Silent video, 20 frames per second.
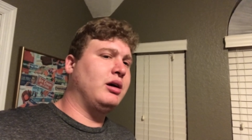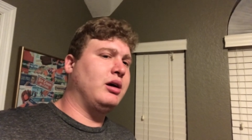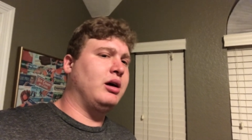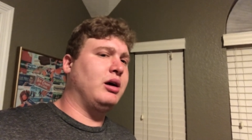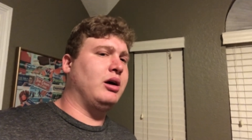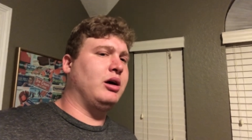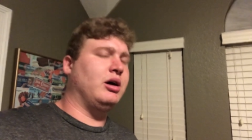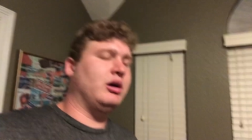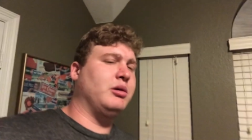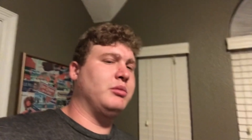
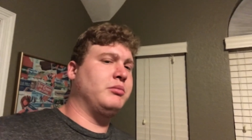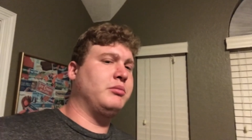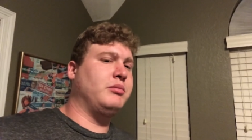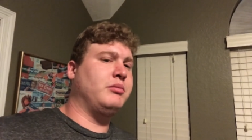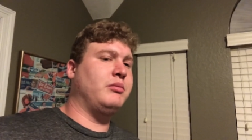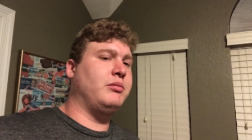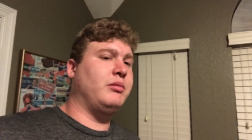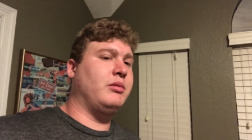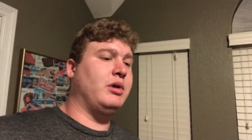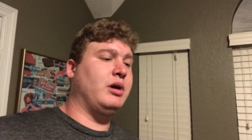um,
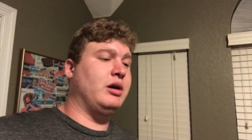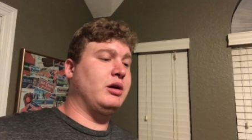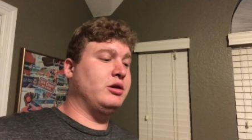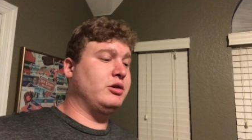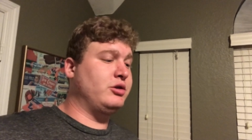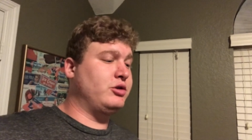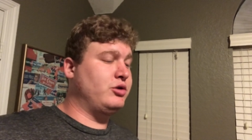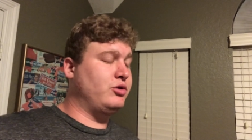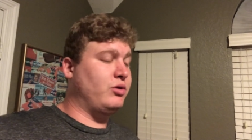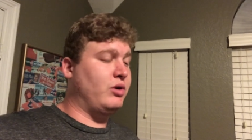
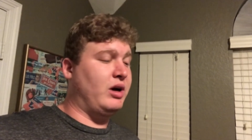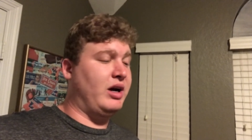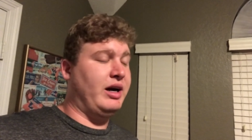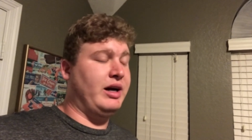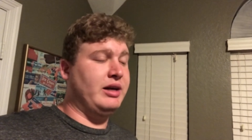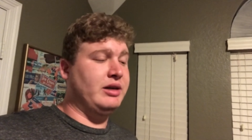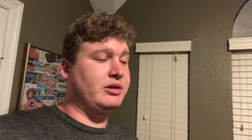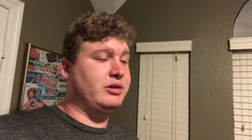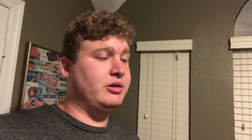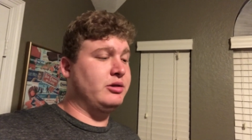
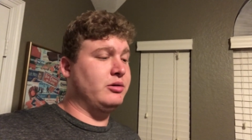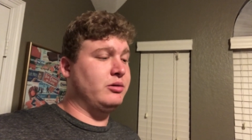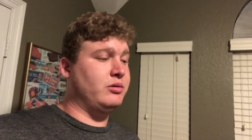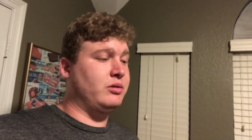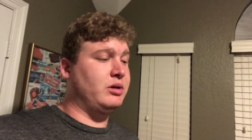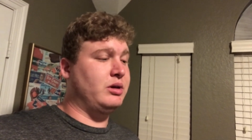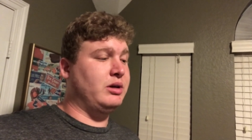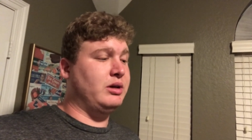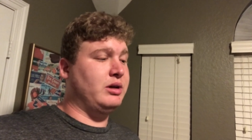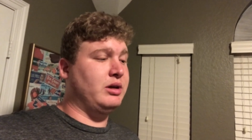trying to
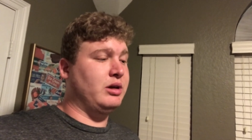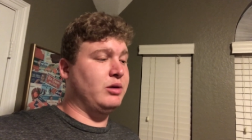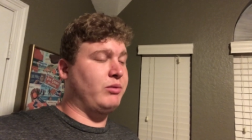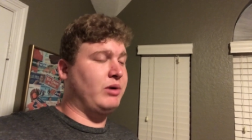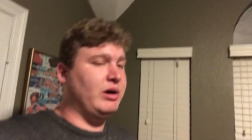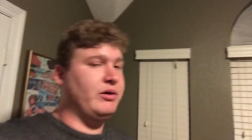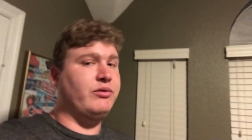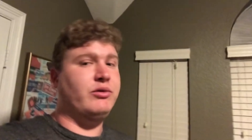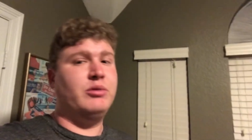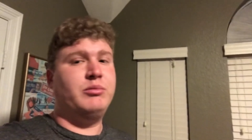get
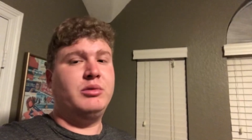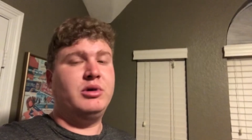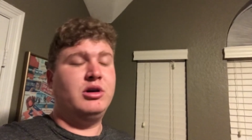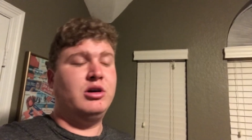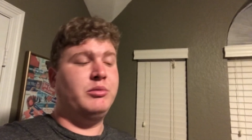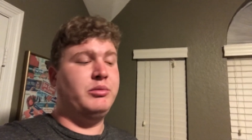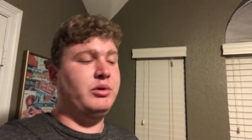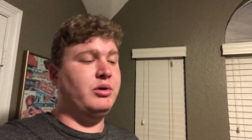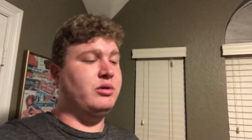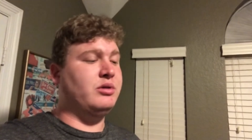away from an
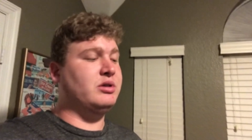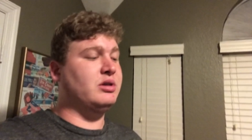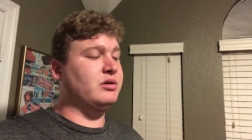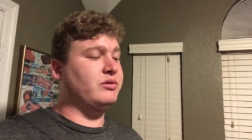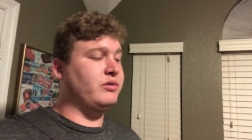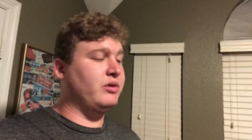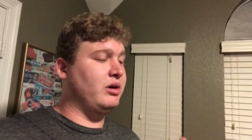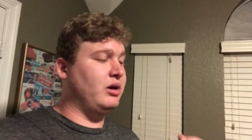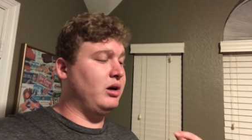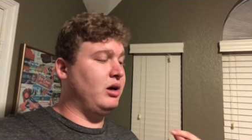abusive
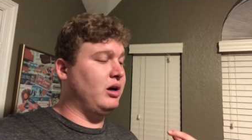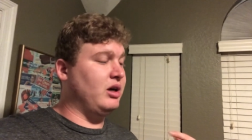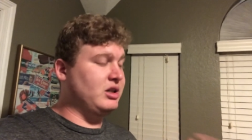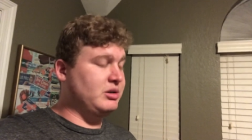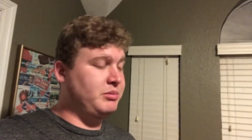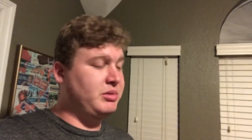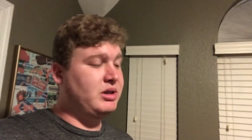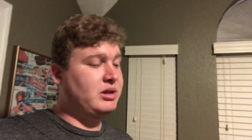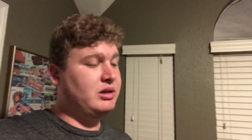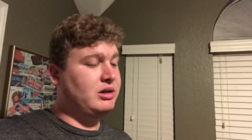
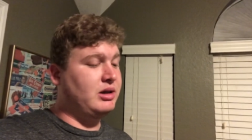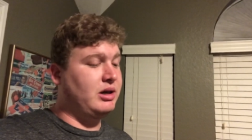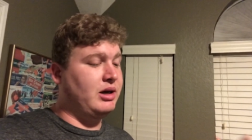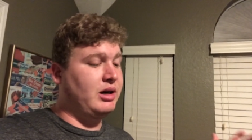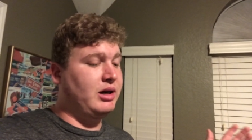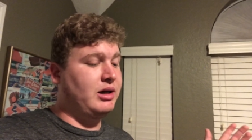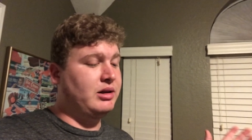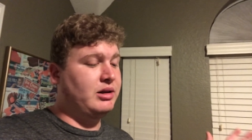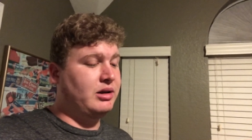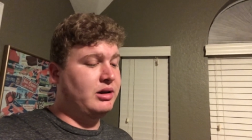husband,
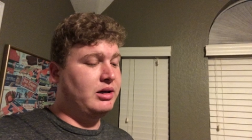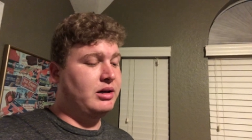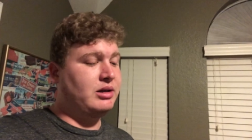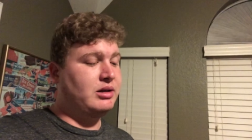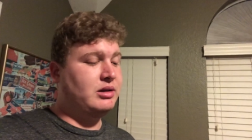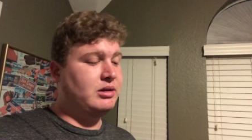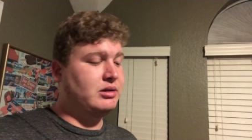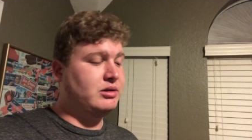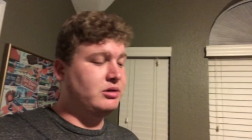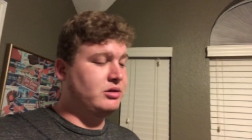and
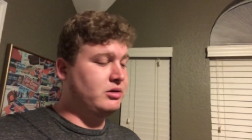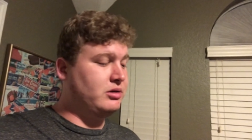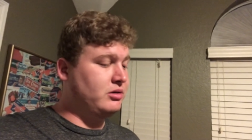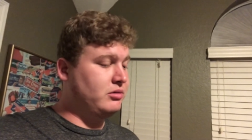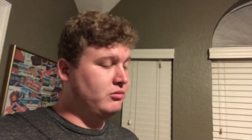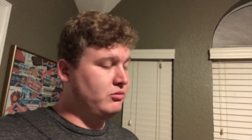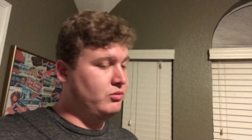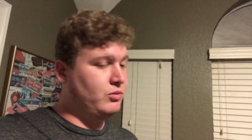then, she,